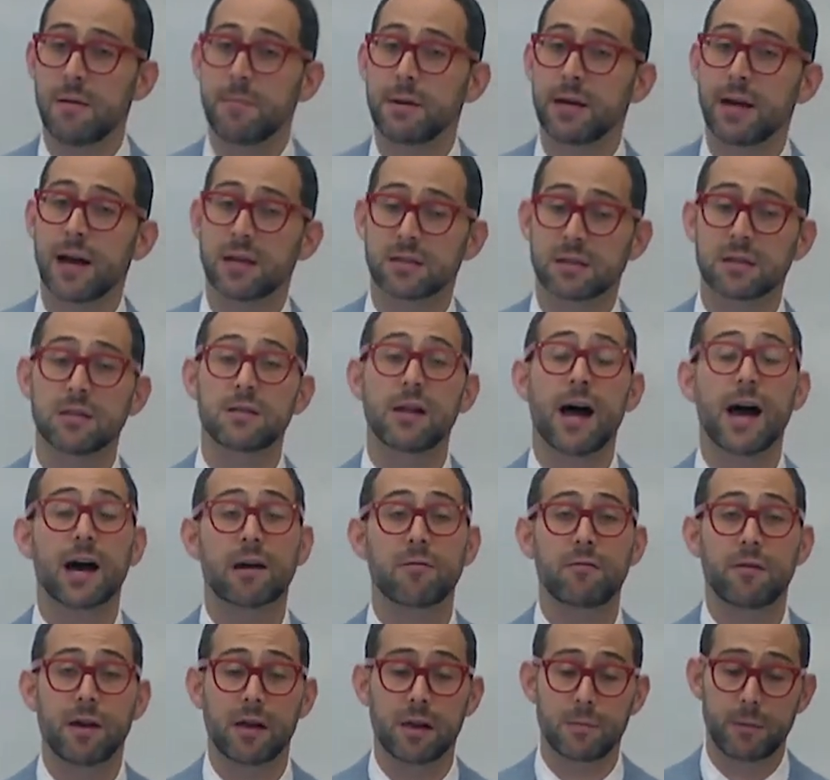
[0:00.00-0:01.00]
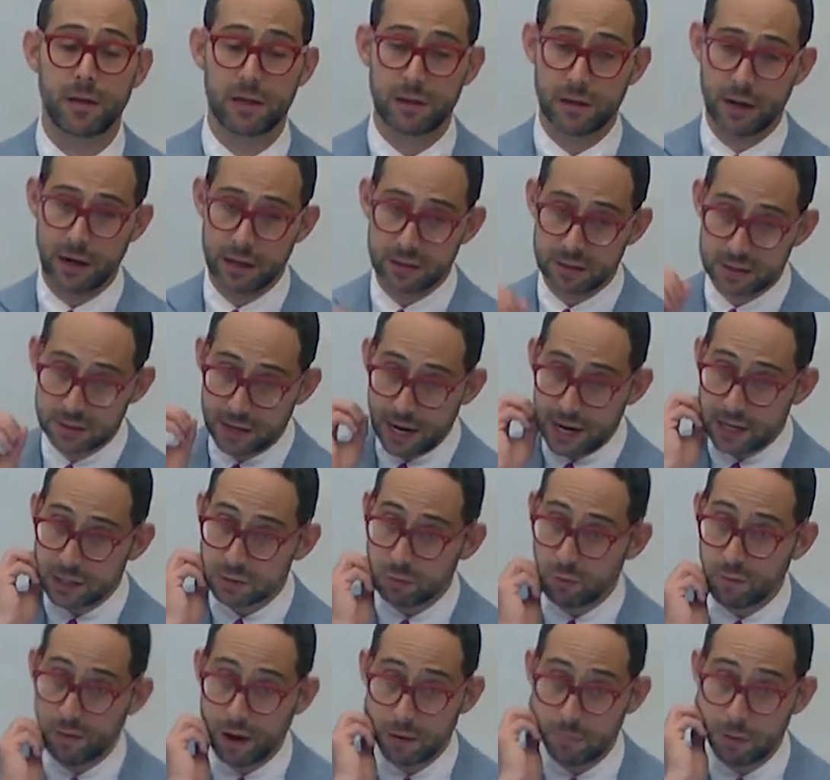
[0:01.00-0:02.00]
Because of the lack of availability in the United
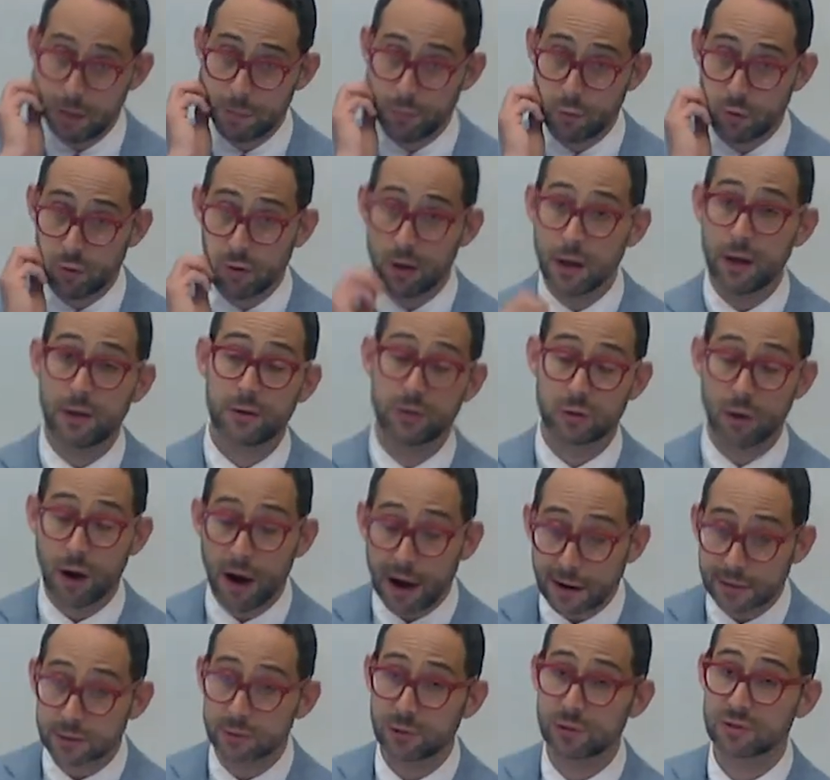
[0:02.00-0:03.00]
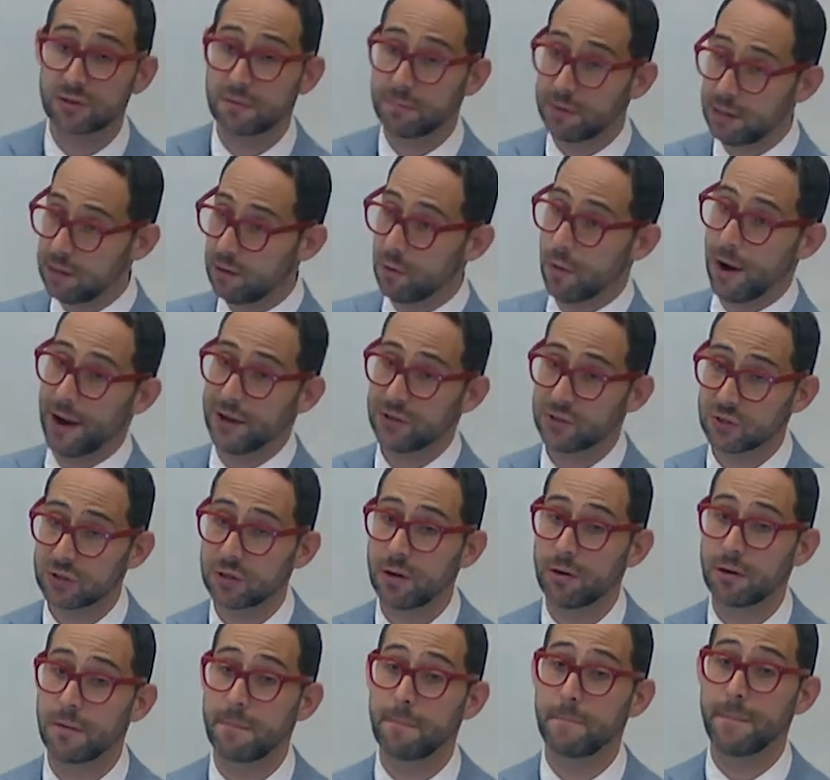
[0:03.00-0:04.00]
States, we've had people, doctors from the U S,
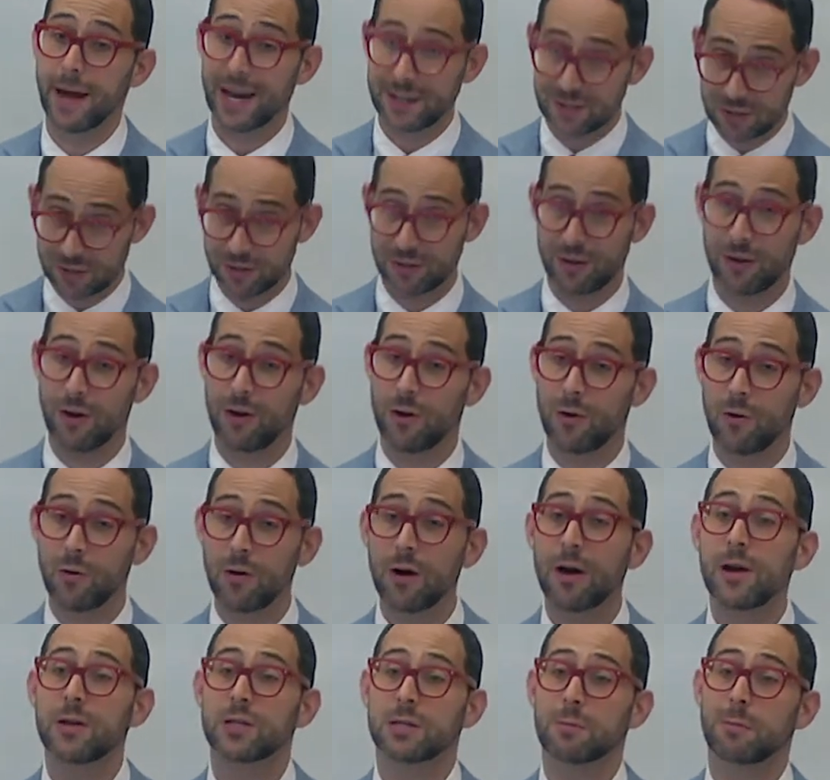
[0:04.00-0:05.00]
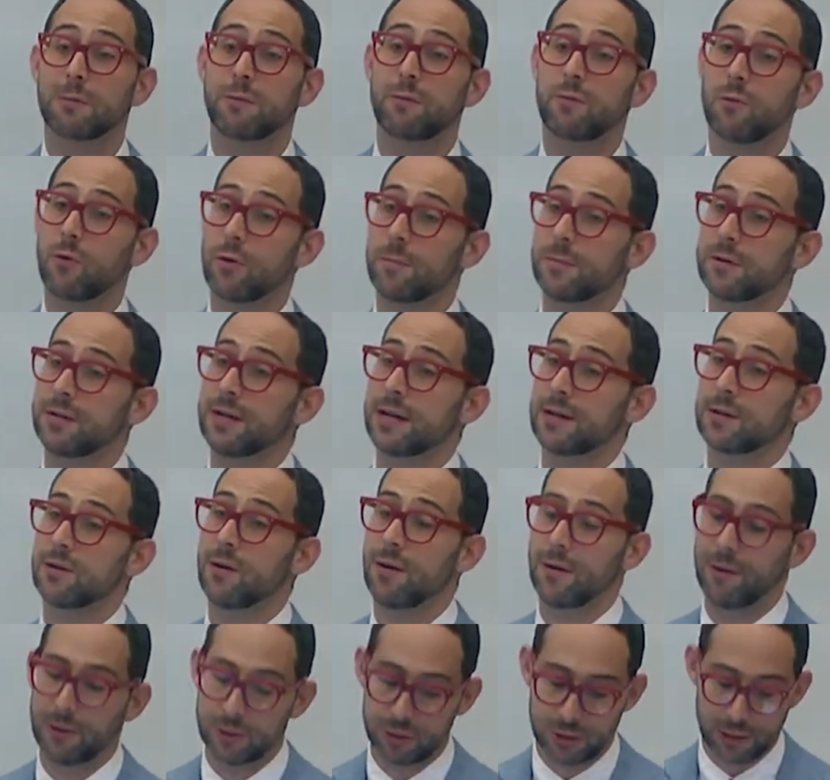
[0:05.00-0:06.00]
go to Mexico to perform the
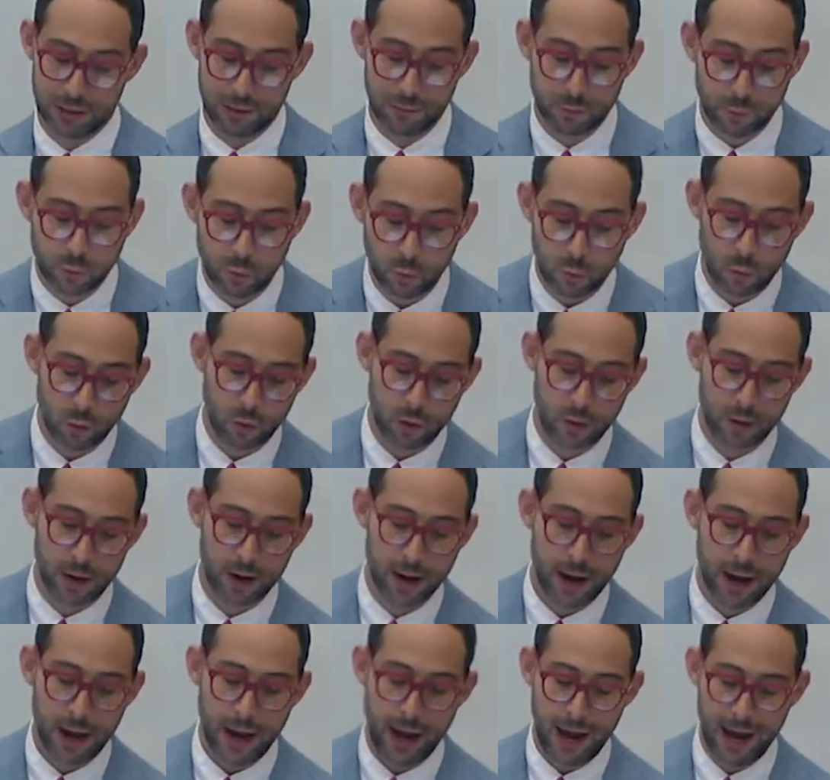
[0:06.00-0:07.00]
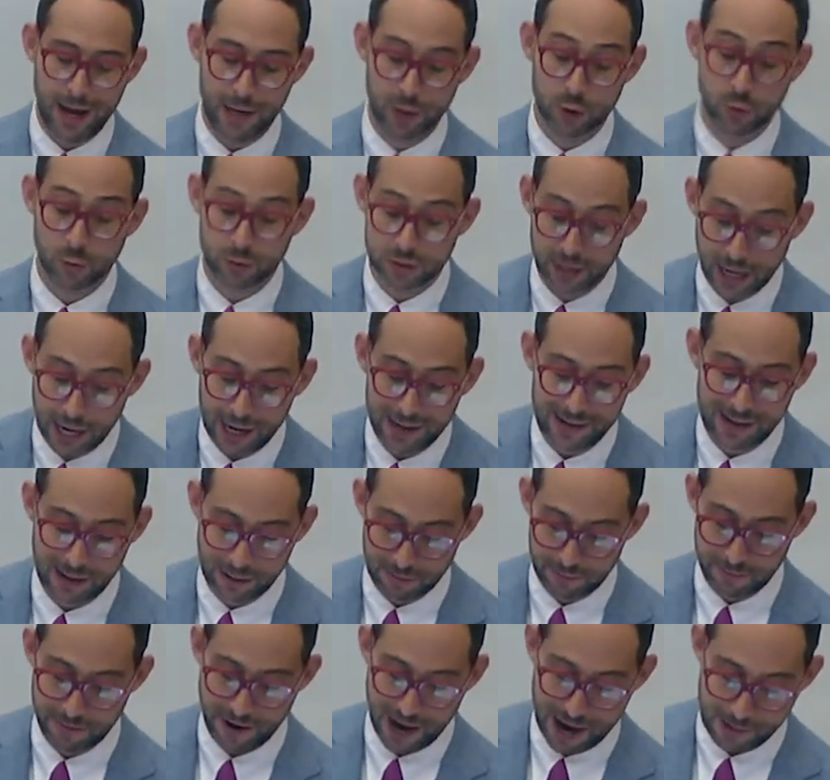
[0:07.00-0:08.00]
technology for a
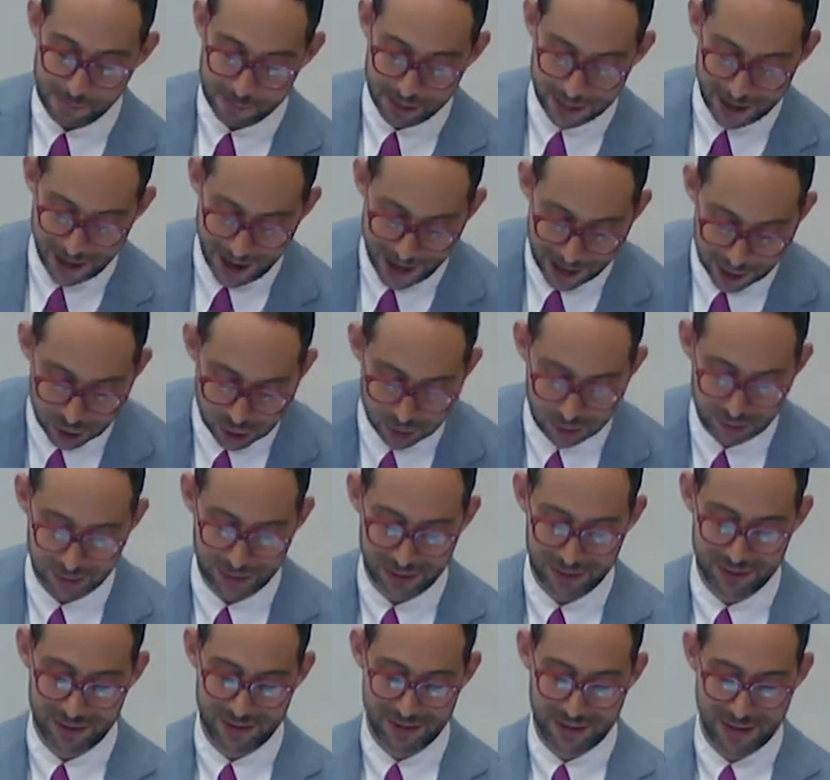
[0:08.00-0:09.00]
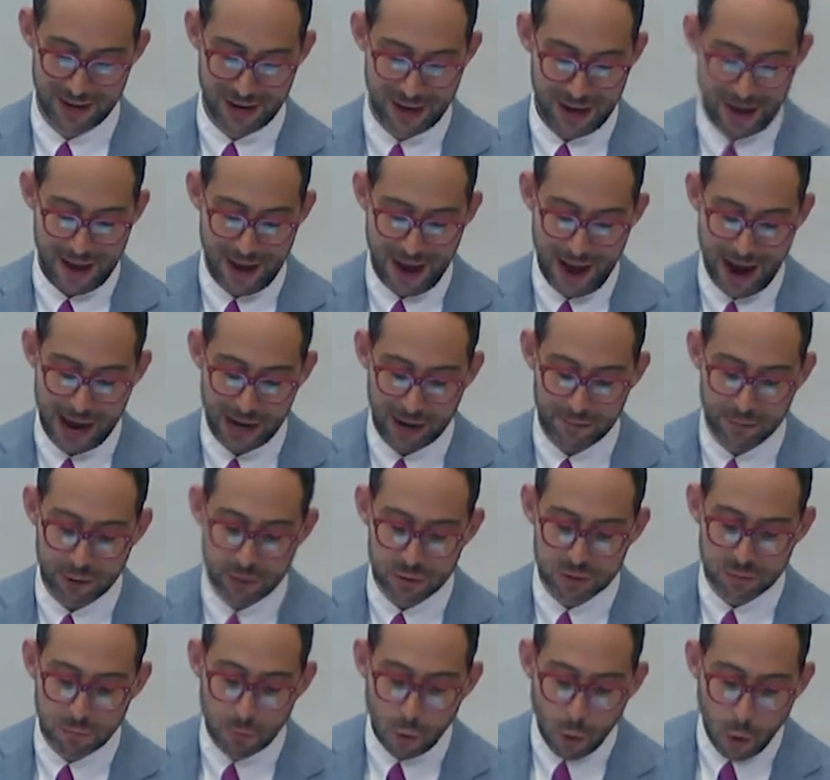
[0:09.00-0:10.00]
Jordanian family, actually. And if
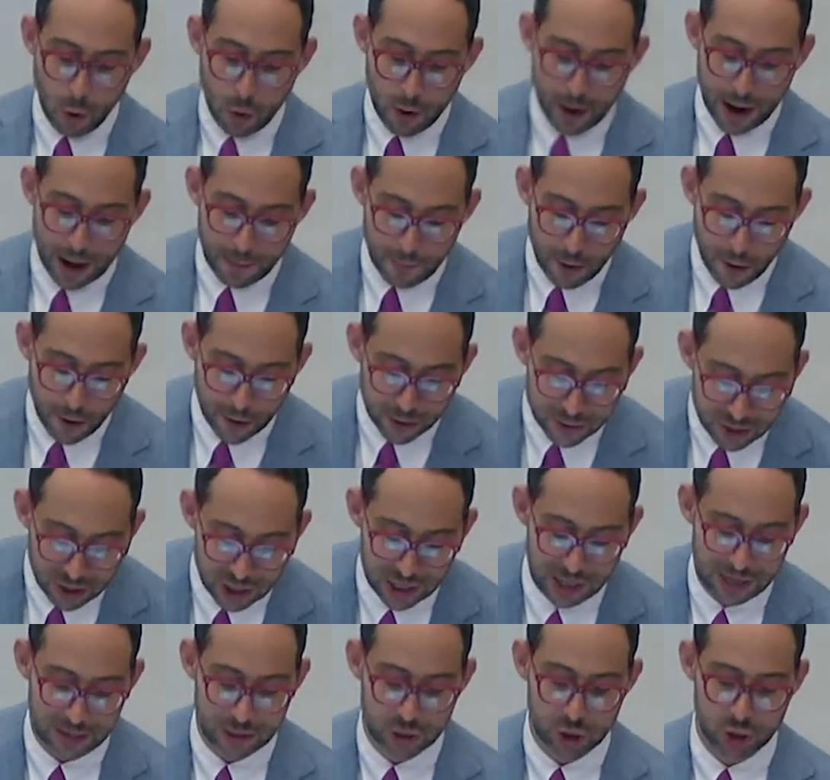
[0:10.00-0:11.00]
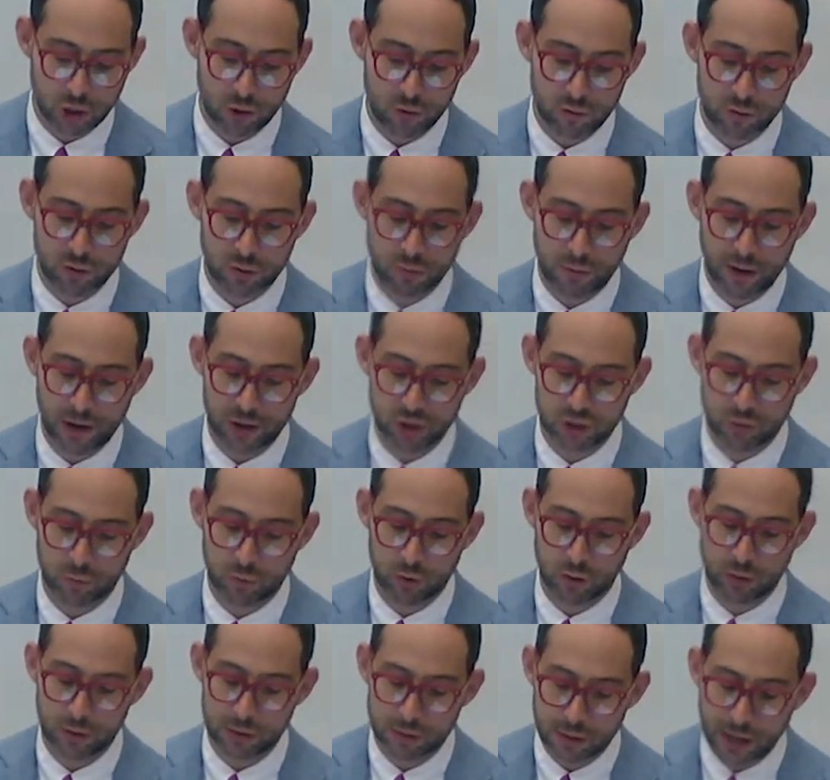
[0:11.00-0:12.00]
there's more M R T, the children in question
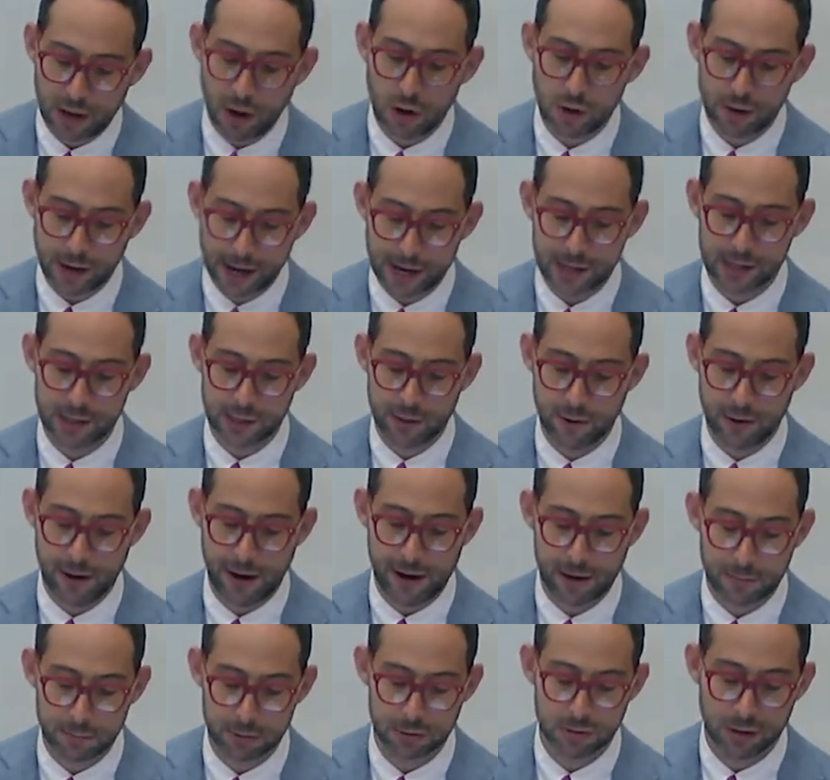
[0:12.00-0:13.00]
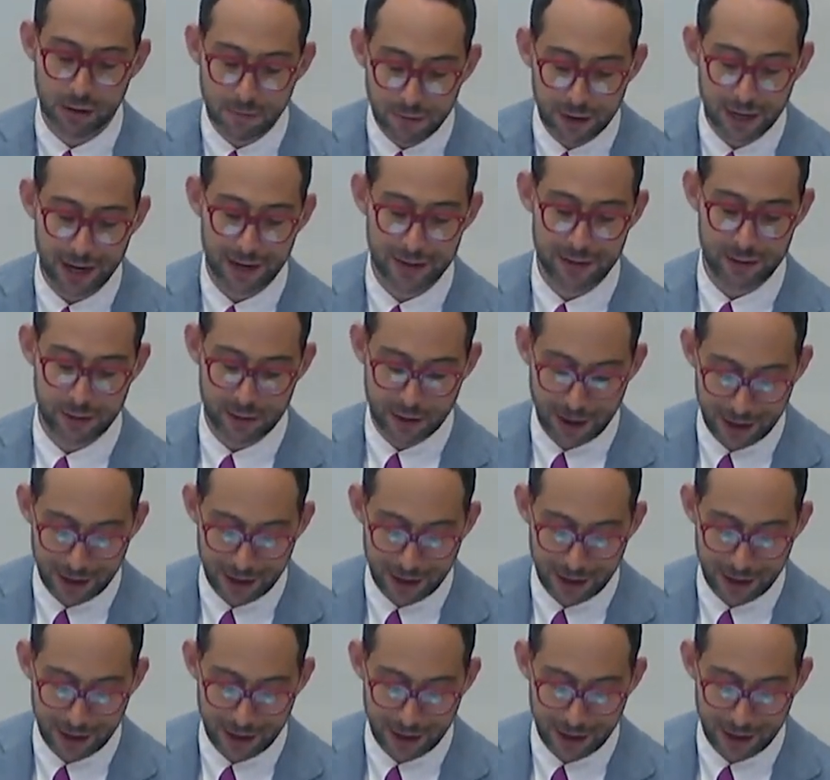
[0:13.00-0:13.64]
will in all likelihood end up living in the